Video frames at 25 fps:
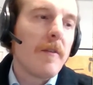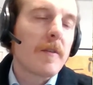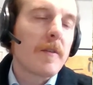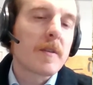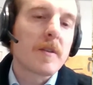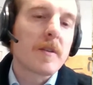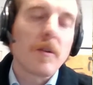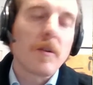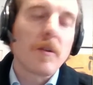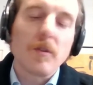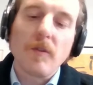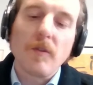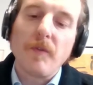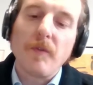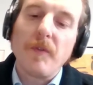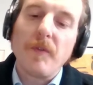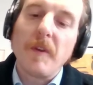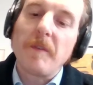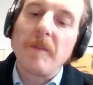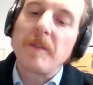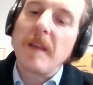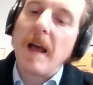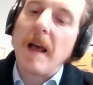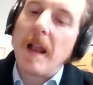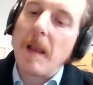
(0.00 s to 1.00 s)
sort of
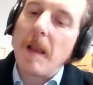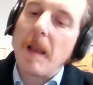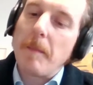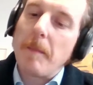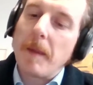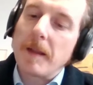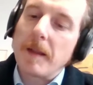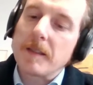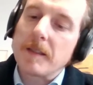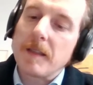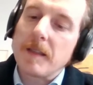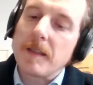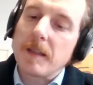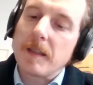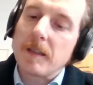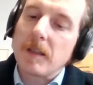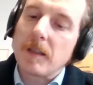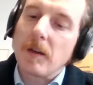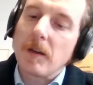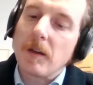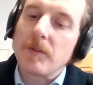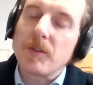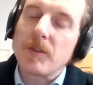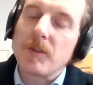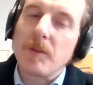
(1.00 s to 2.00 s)
fifth elements that
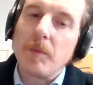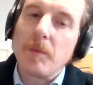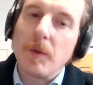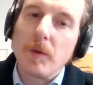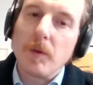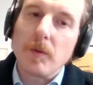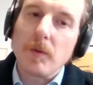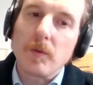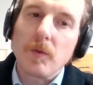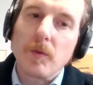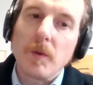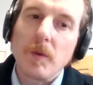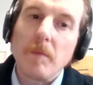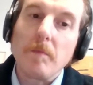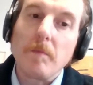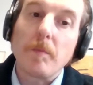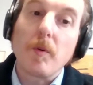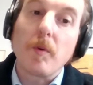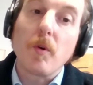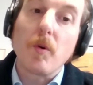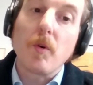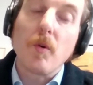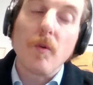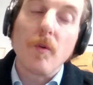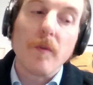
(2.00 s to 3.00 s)
contribute to
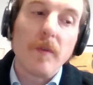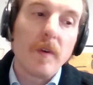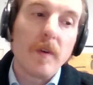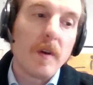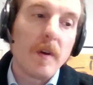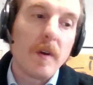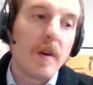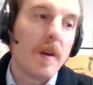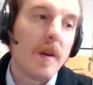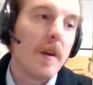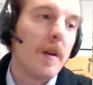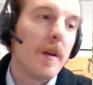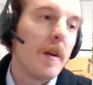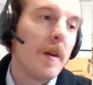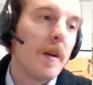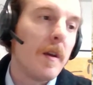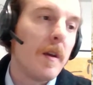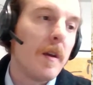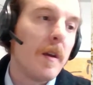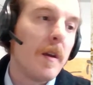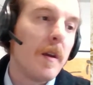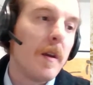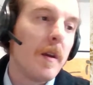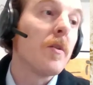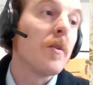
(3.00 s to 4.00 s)
improve
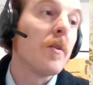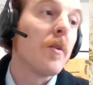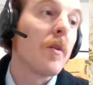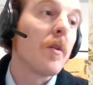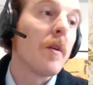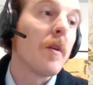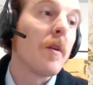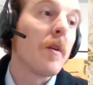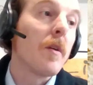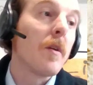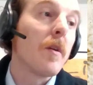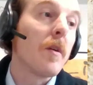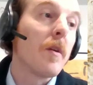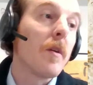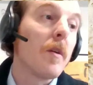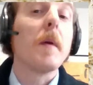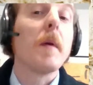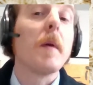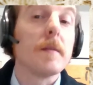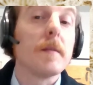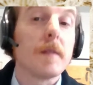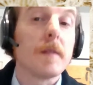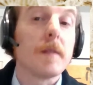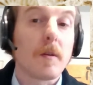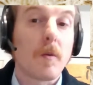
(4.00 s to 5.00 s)
indoor
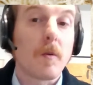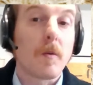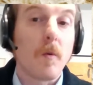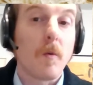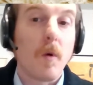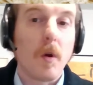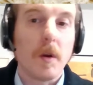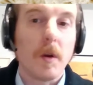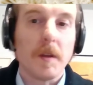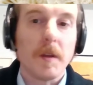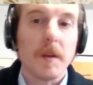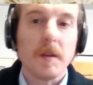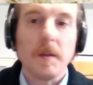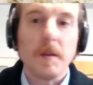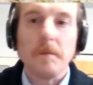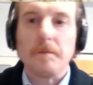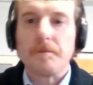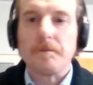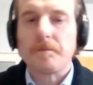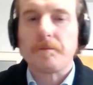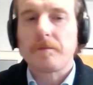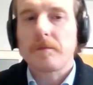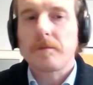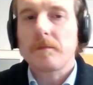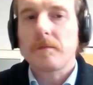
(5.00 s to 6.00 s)
environmental quality
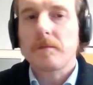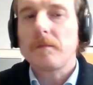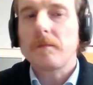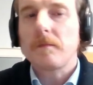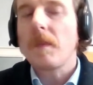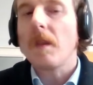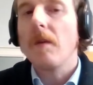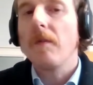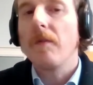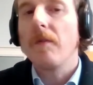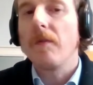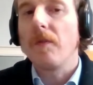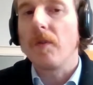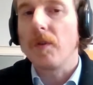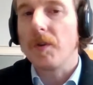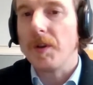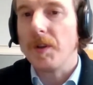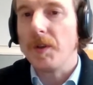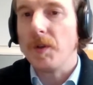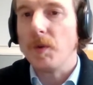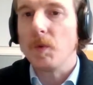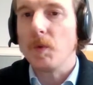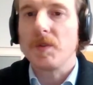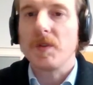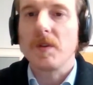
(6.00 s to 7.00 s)
for
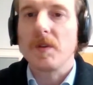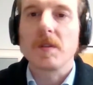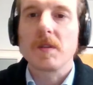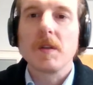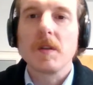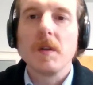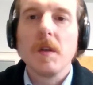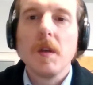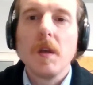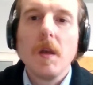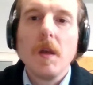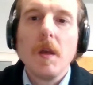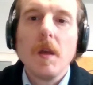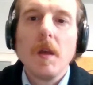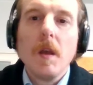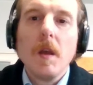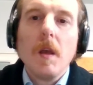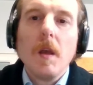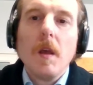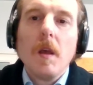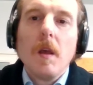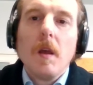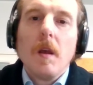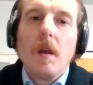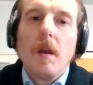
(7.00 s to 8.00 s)
the users.
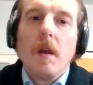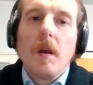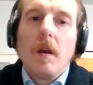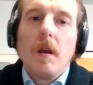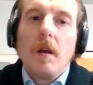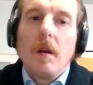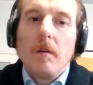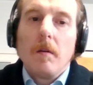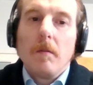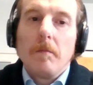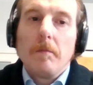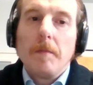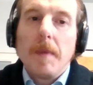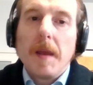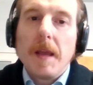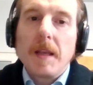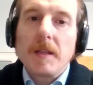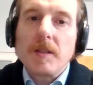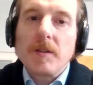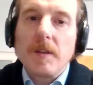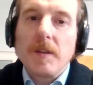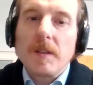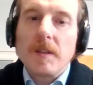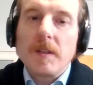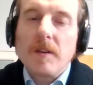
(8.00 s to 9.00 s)

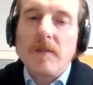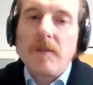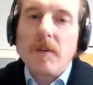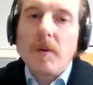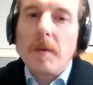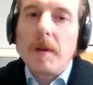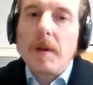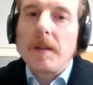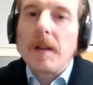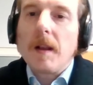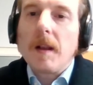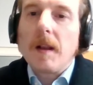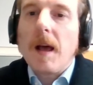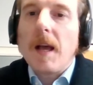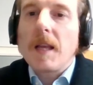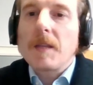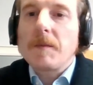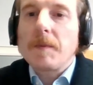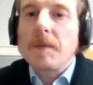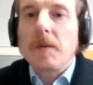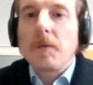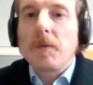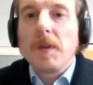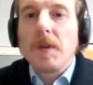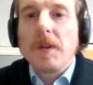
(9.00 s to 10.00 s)
Based on this environmental
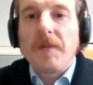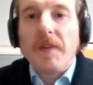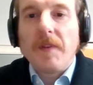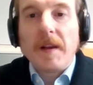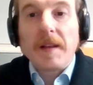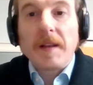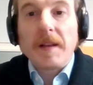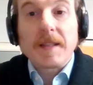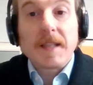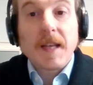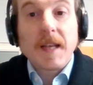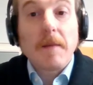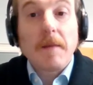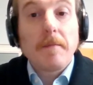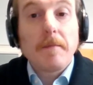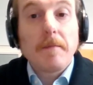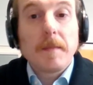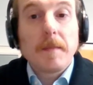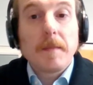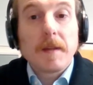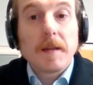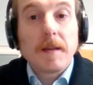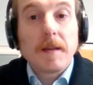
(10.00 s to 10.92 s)
aspect, we define some